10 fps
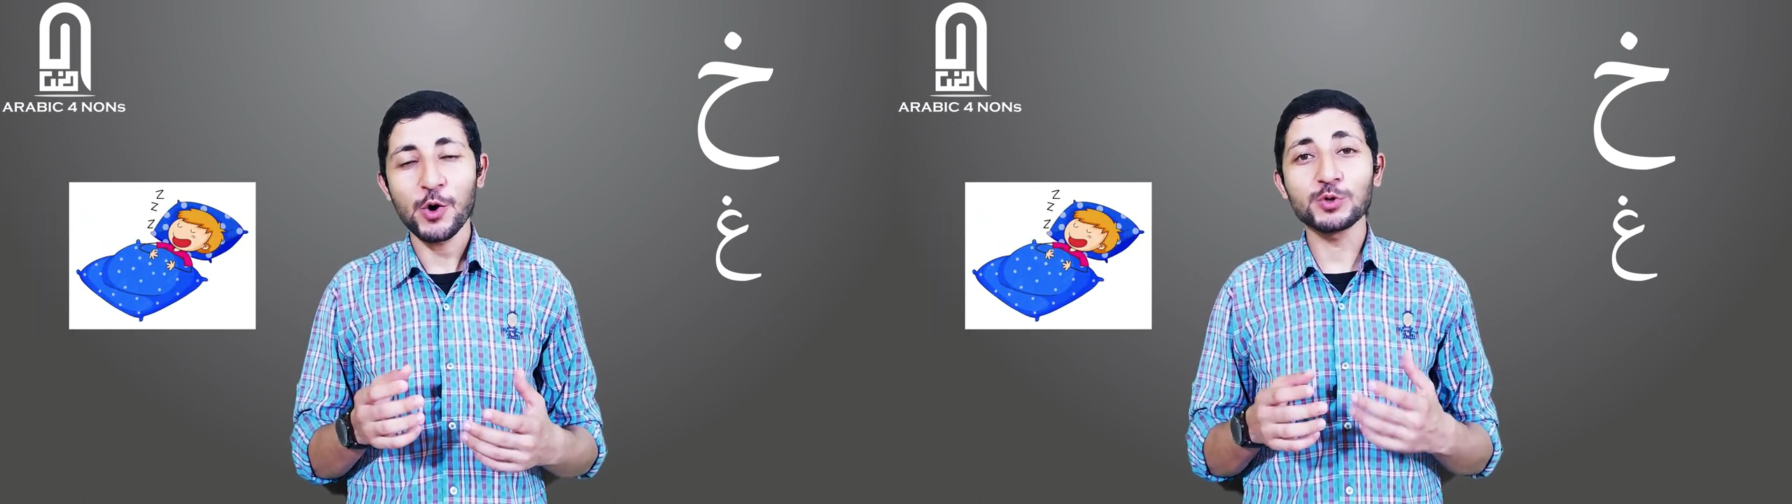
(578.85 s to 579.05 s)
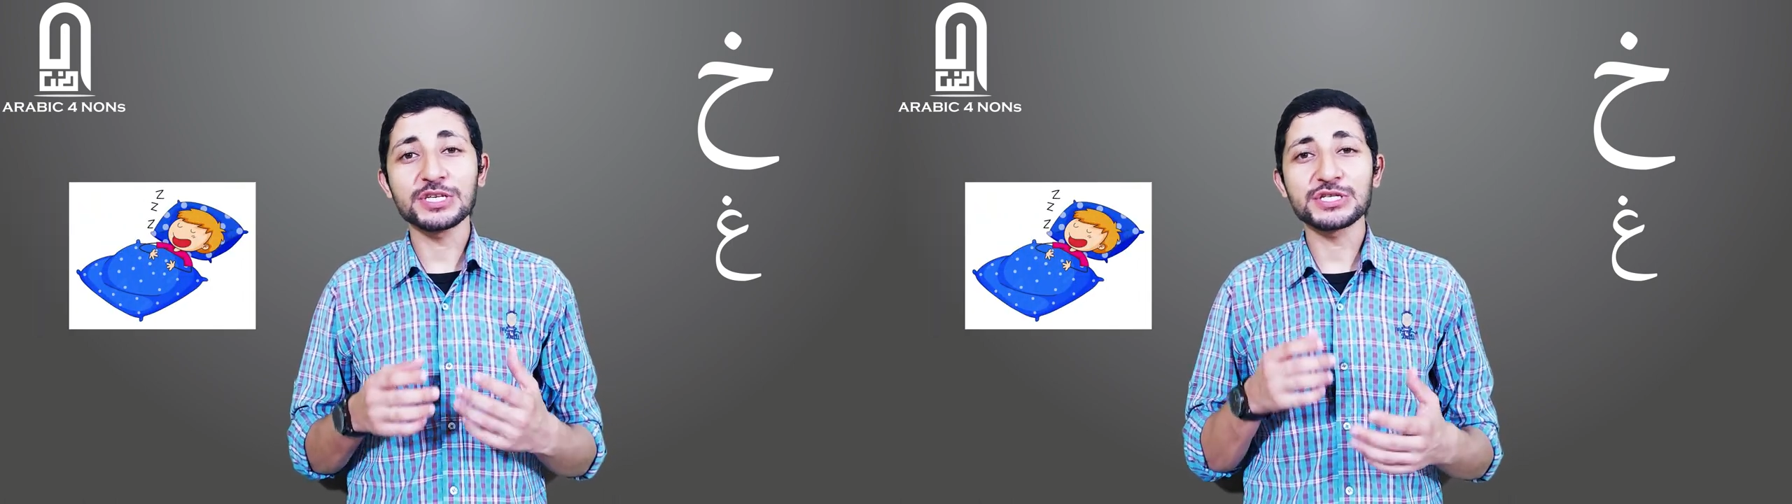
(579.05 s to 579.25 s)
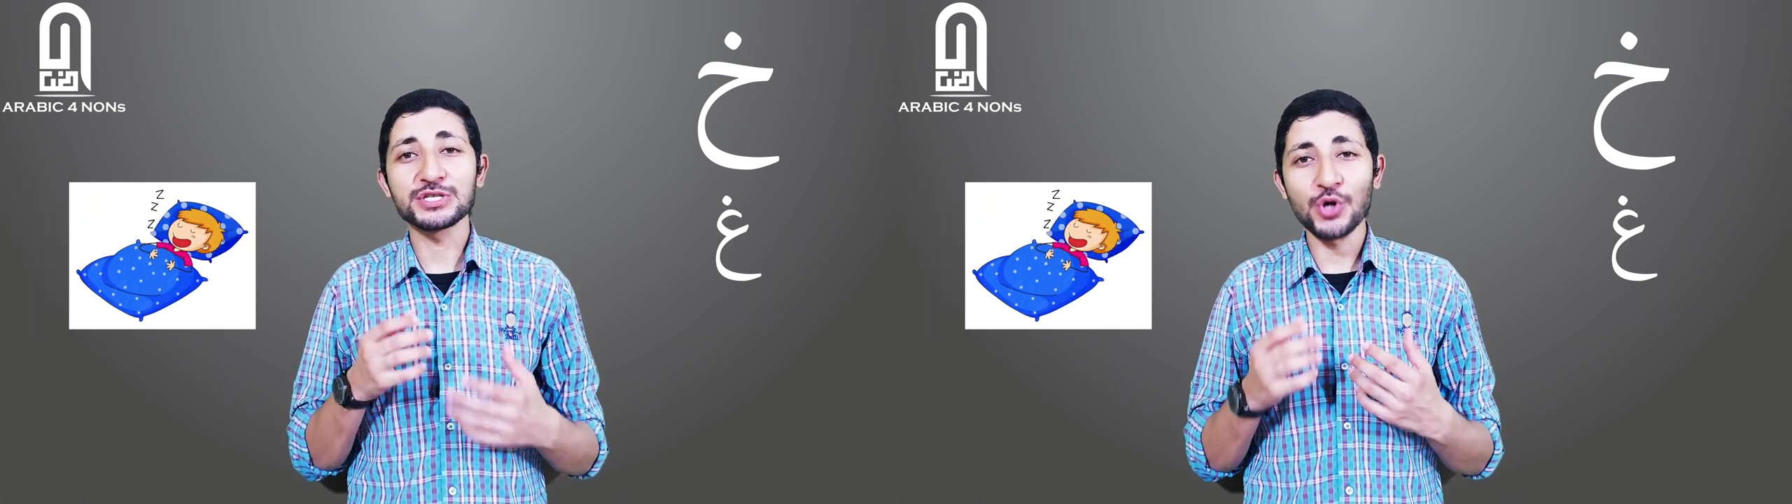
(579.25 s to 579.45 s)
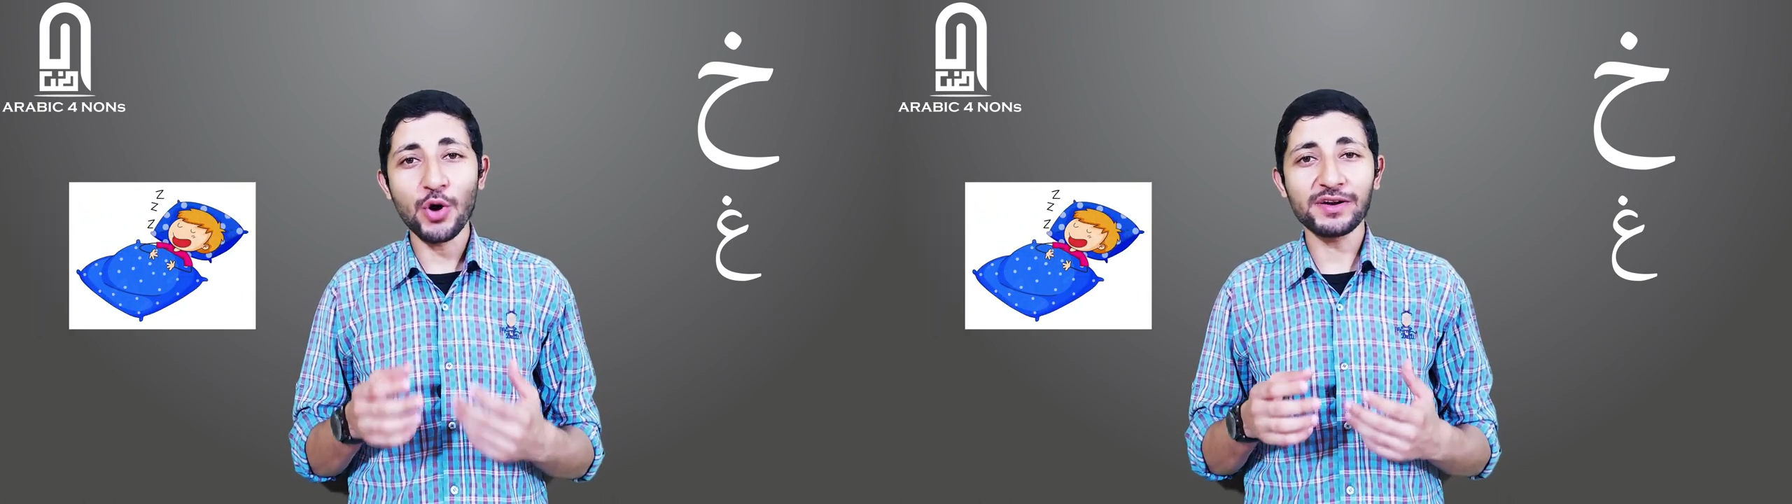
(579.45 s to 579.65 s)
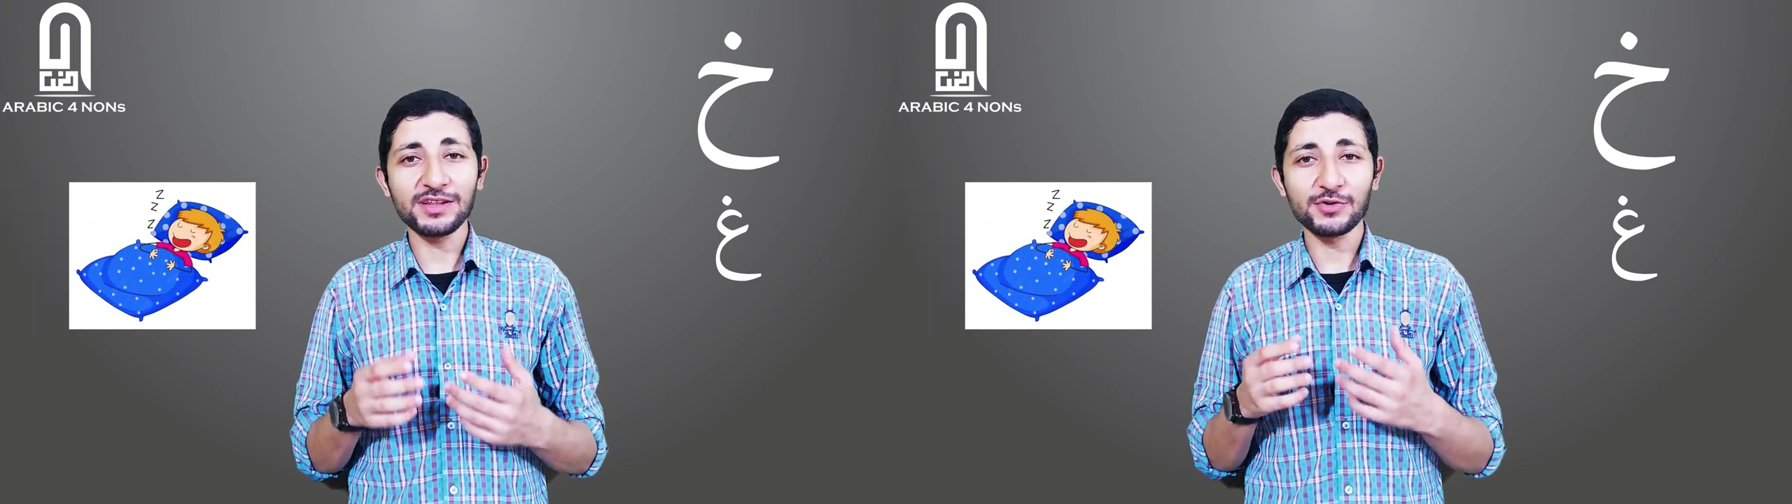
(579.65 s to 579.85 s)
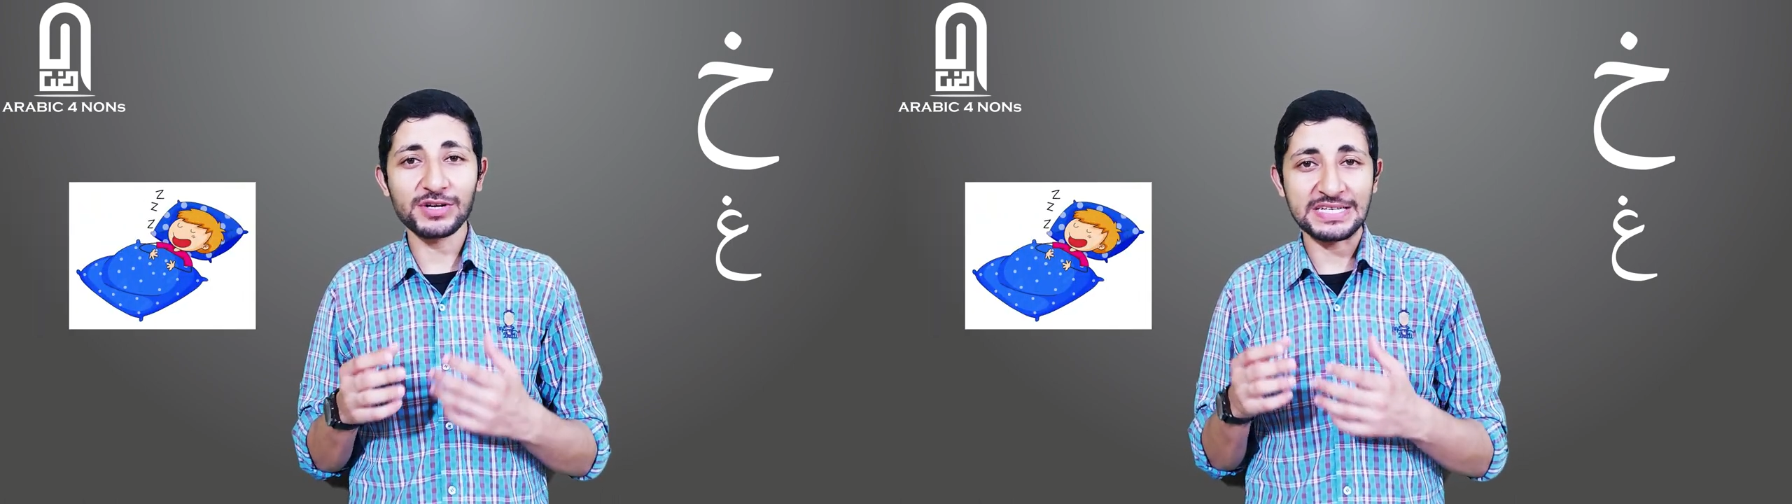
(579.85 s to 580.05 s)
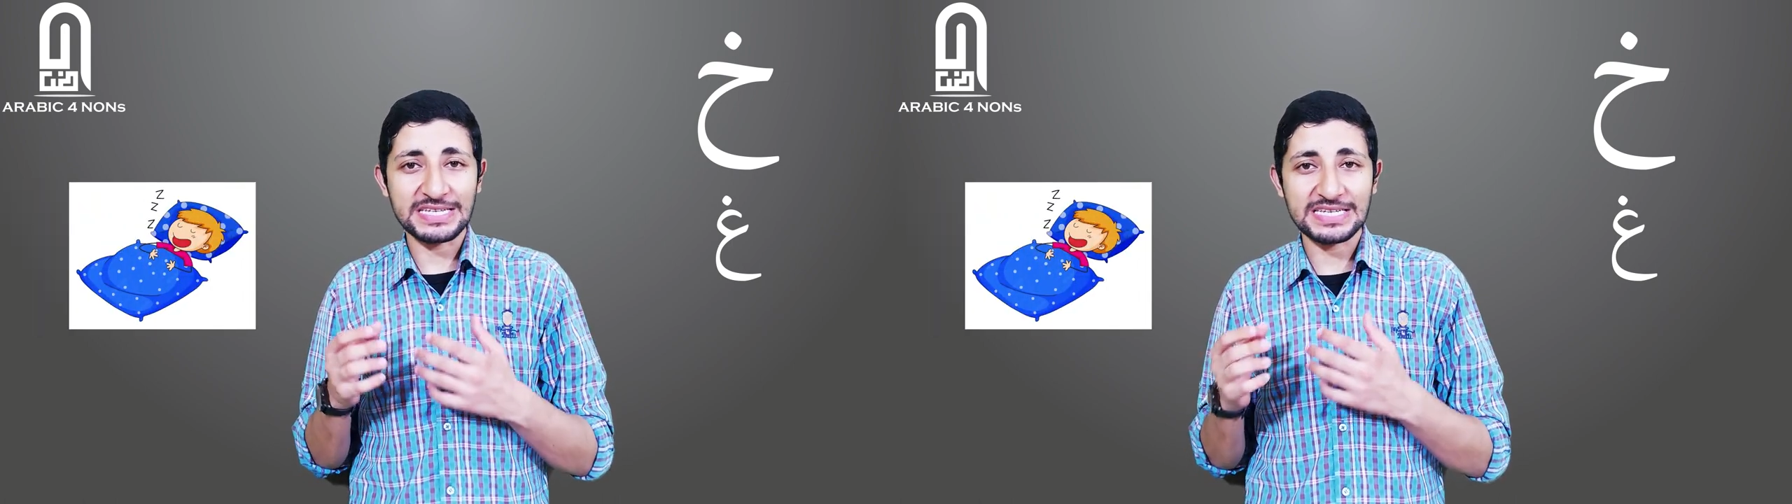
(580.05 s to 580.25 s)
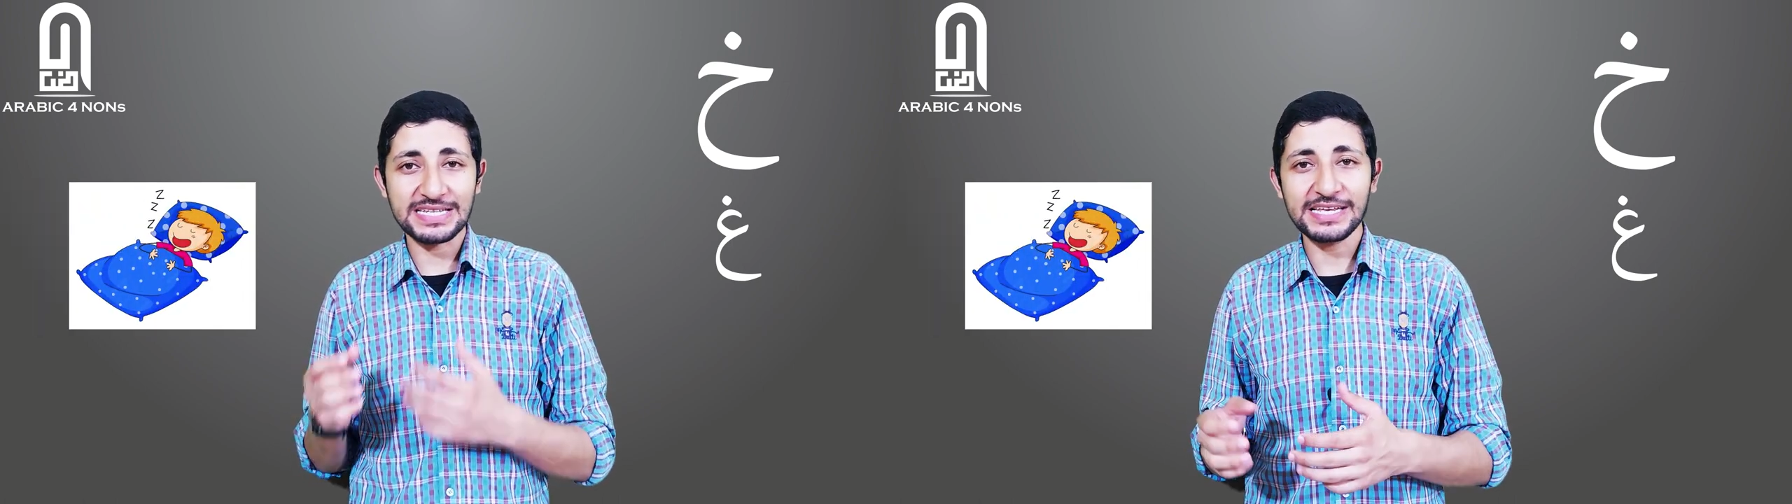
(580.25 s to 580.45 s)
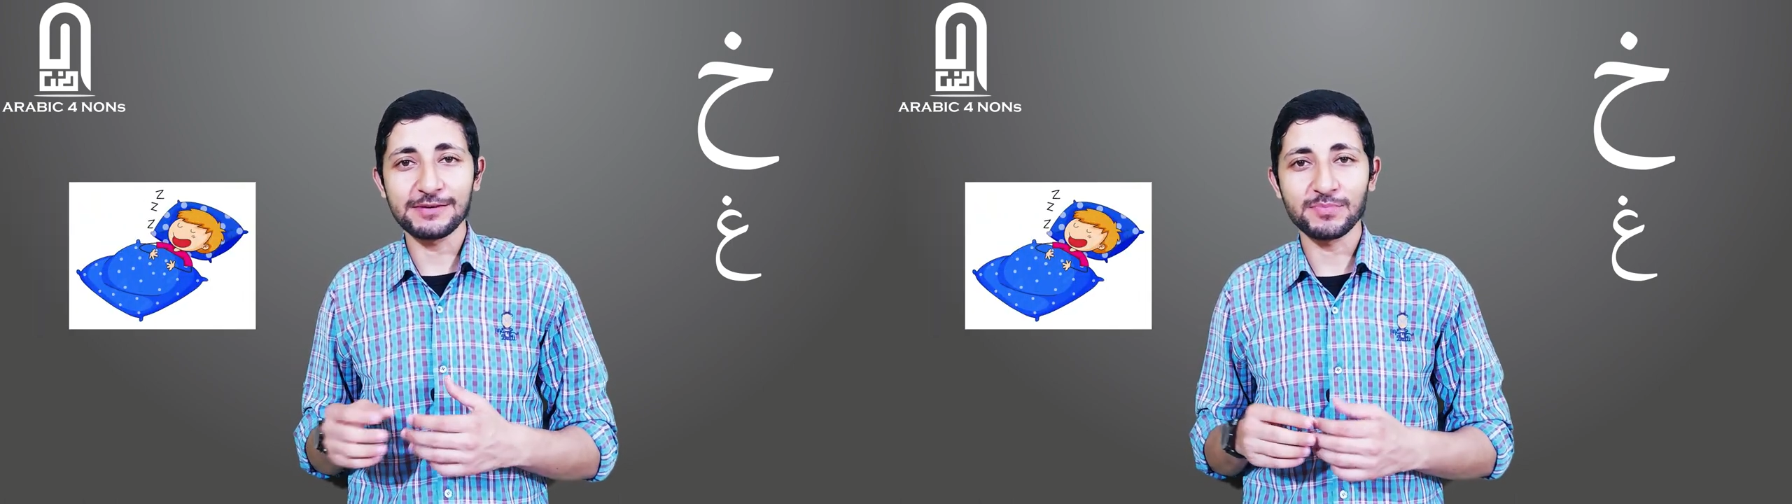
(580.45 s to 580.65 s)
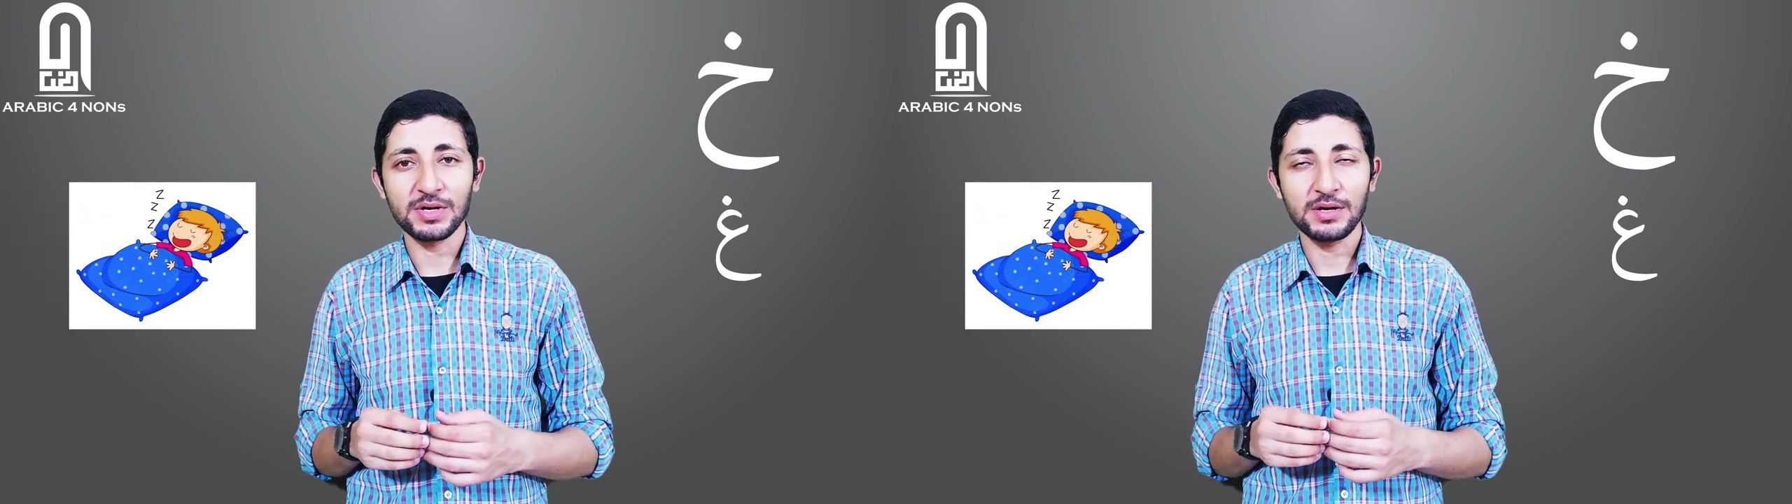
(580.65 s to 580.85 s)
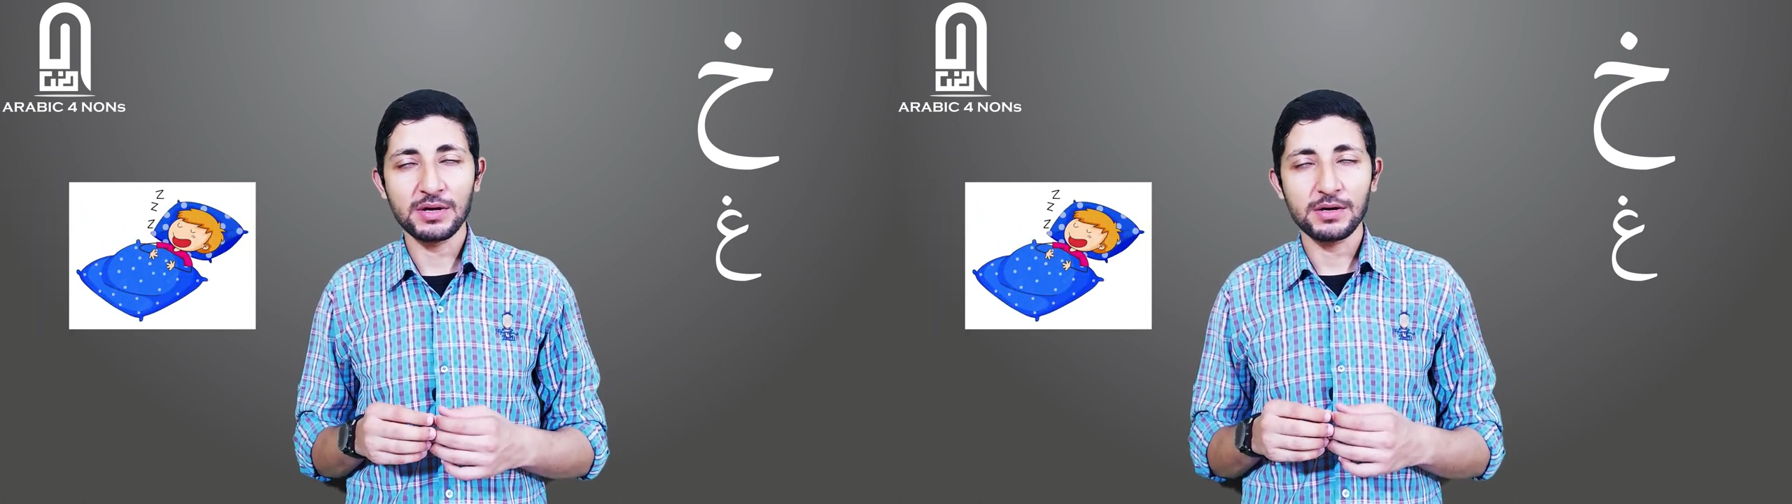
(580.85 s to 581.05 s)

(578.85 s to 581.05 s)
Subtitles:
who is snoring during his sleep.